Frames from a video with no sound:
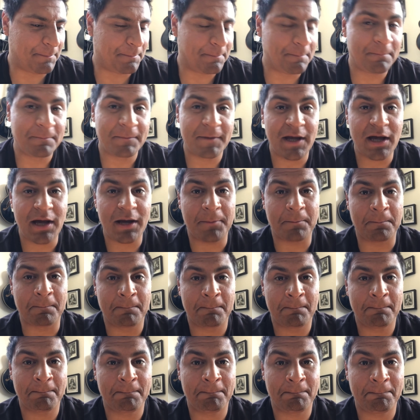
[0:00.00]
yeah.
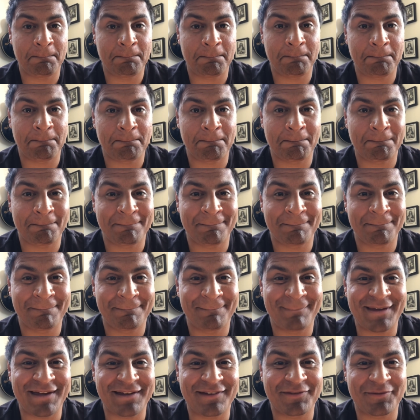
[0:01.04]

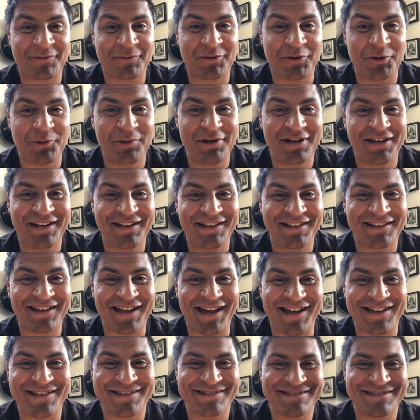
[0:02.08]
Thanks for tuning in, guys.